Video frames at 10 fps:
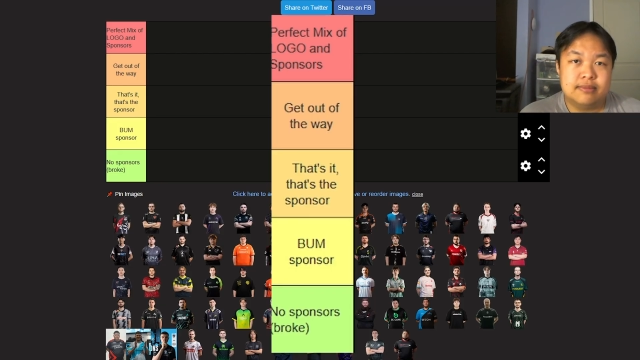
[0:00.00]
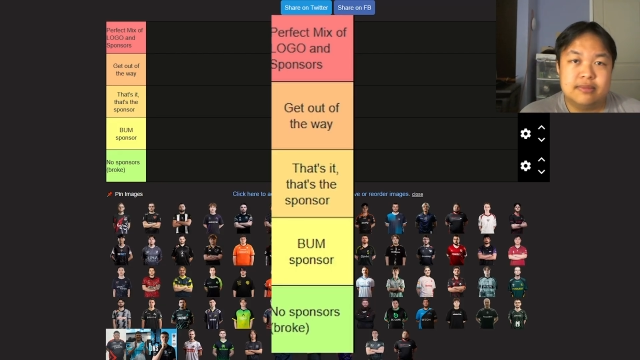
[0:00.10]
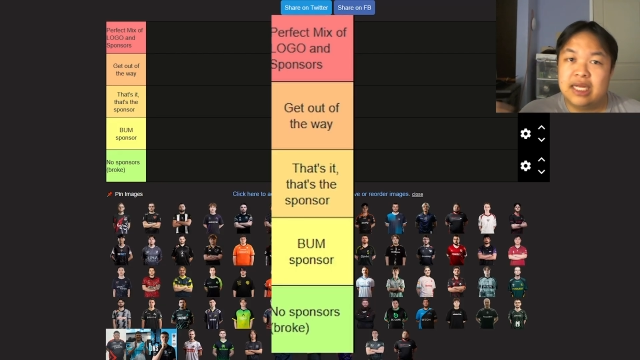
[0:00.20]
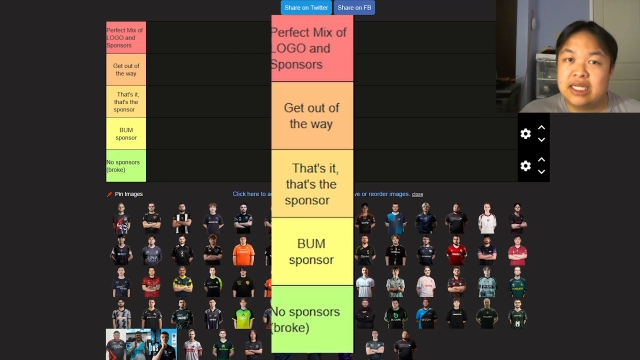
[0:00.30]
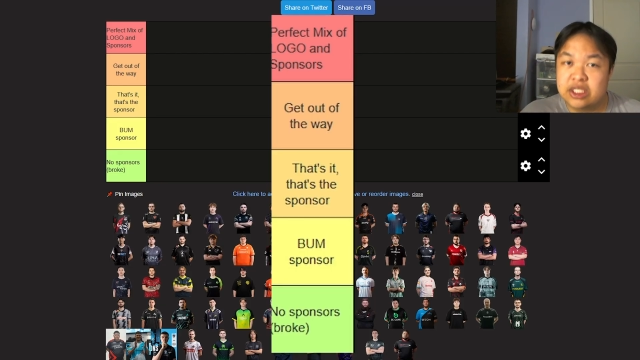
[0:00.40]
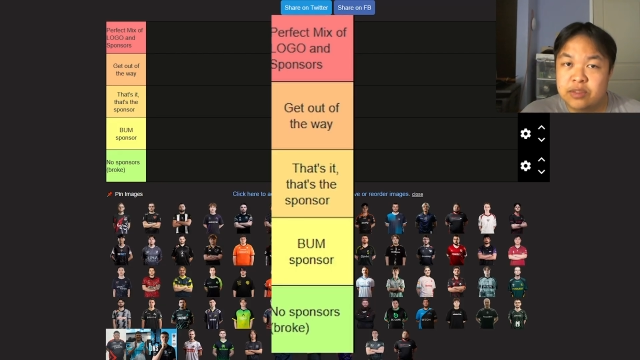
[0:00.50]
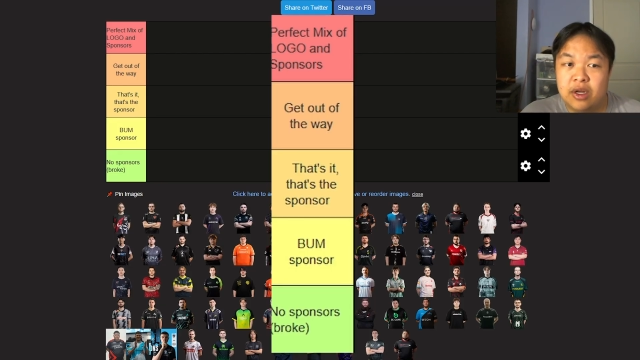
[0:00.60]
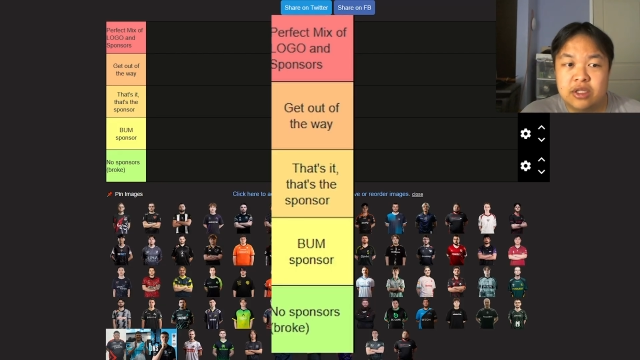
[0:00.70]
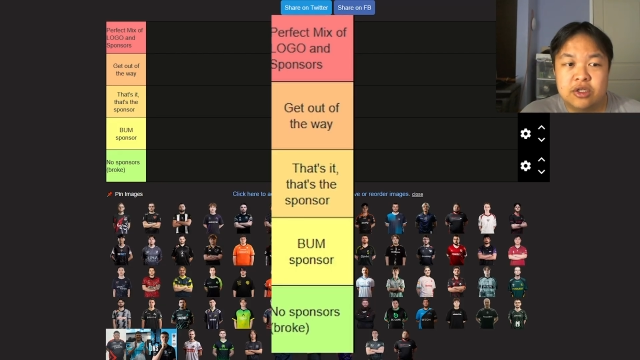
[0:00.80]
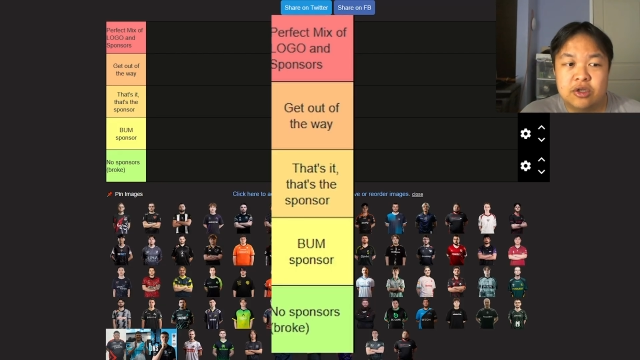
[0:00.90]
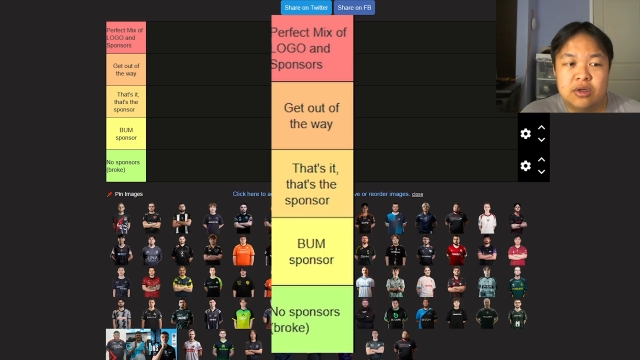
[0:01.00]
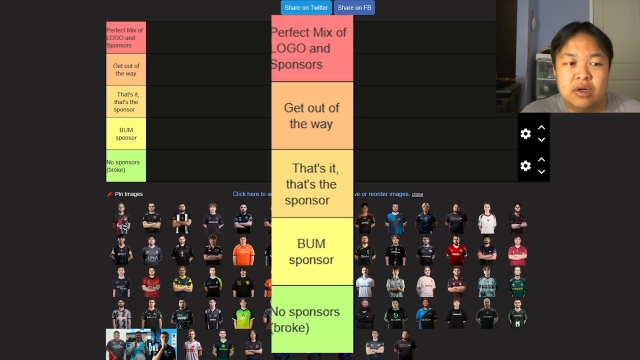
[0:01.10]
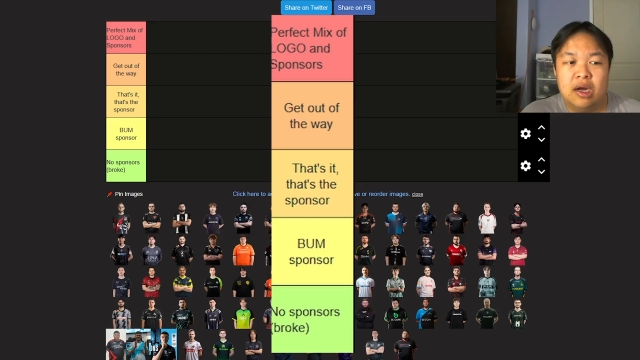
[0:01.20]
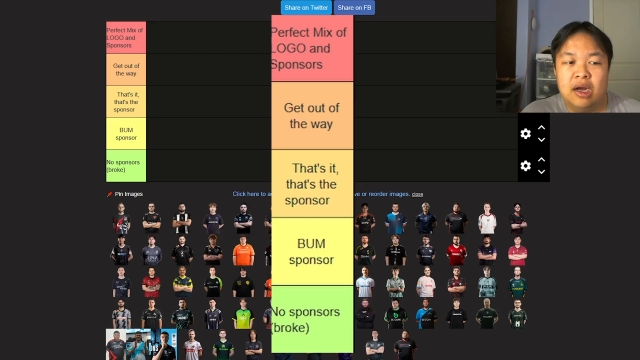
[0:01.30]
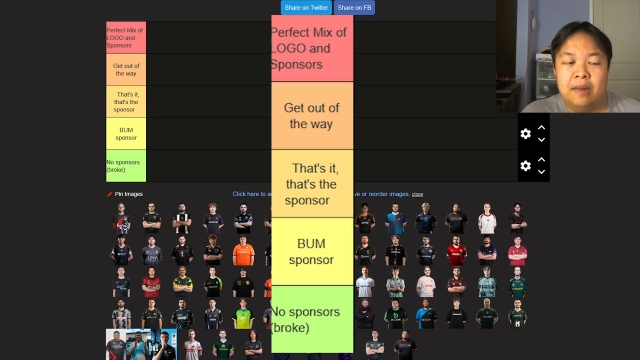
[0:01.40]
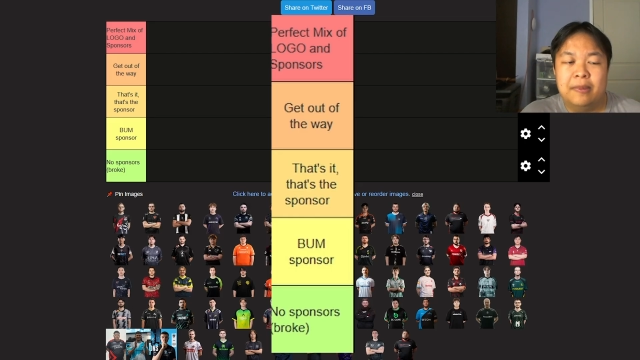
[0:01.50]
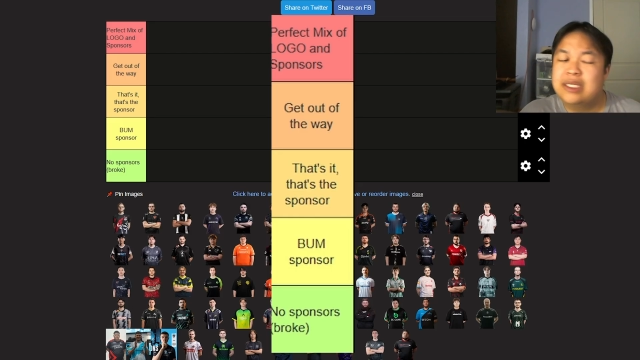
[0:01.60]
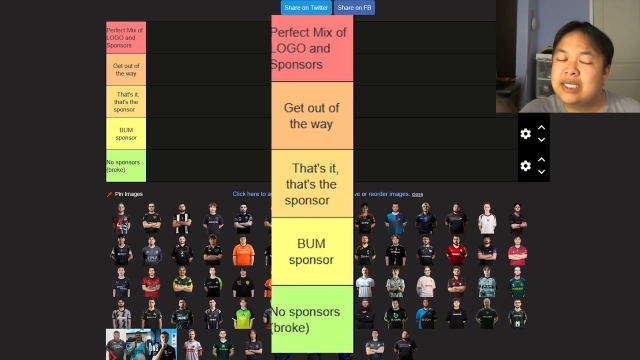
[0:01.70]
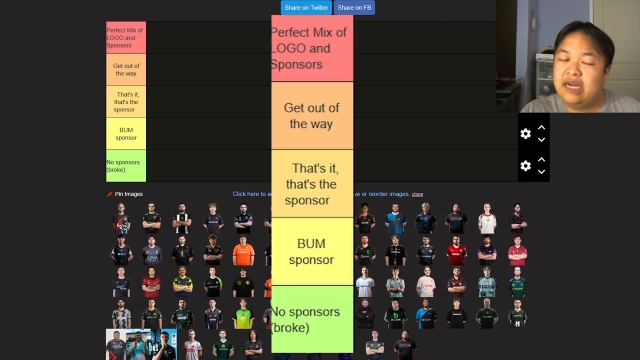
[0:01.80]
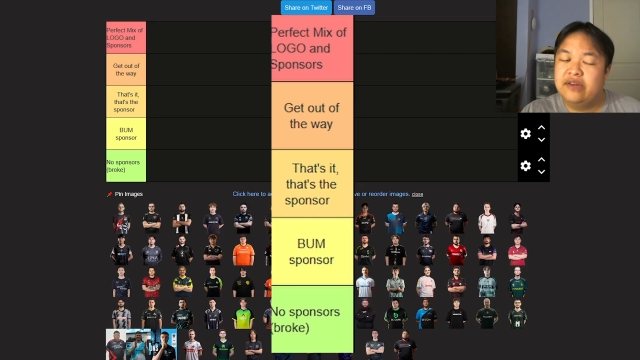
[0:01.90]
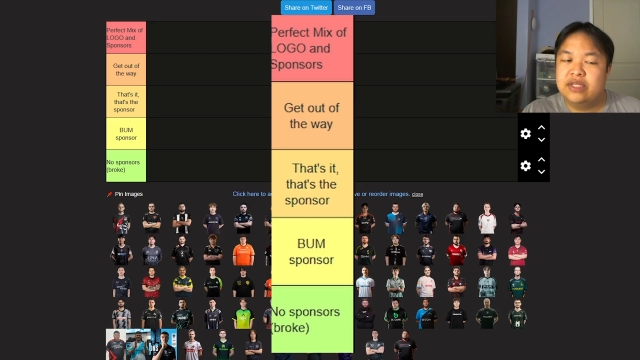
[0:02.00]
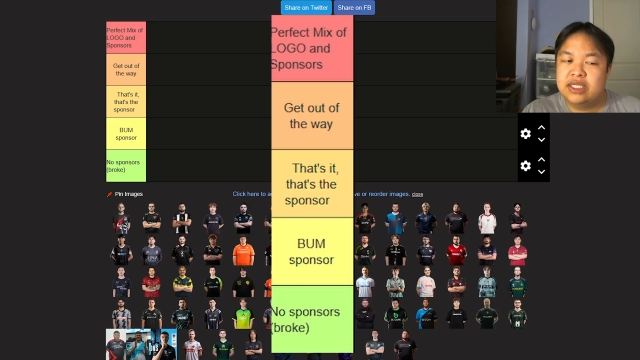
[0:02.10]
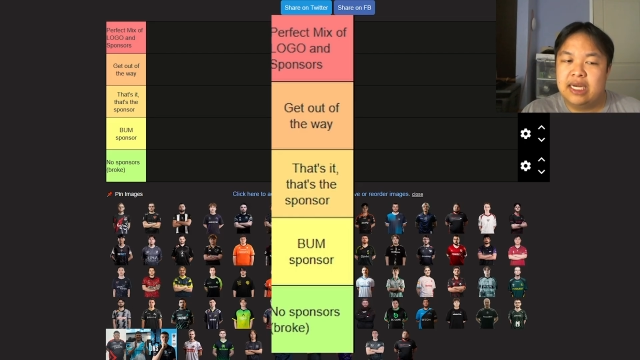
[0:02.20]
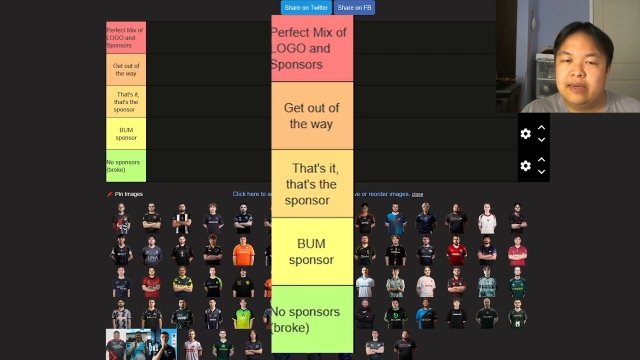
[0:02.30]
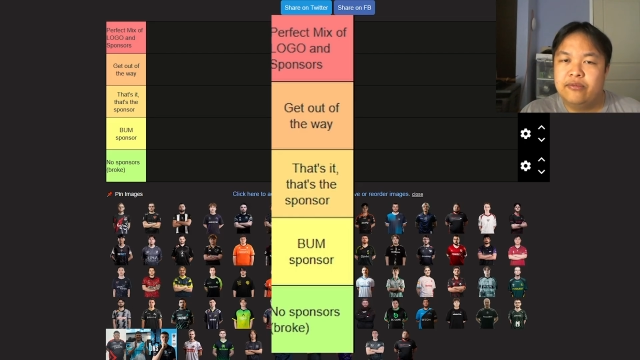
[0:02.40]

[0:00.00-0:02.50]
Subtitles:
That's the sponsor. It's kind of the same